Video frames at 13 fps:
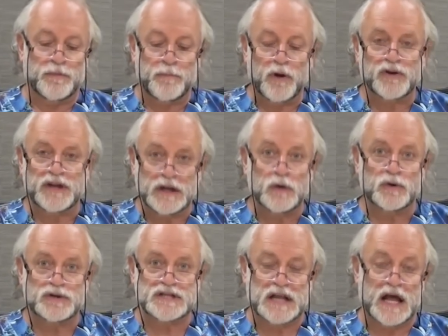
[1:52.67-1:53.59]
the body
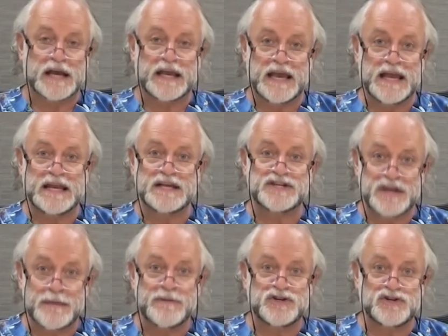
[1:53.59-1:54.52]
looks like in
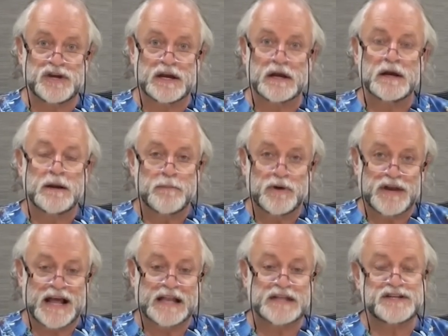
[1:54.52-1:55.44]
its imaging
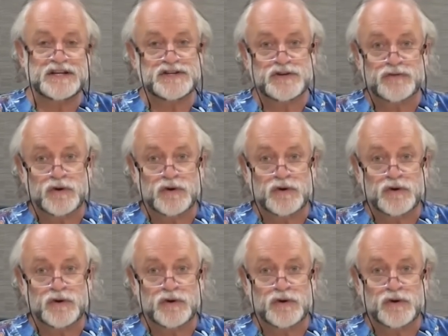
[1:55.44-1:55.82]
modalities.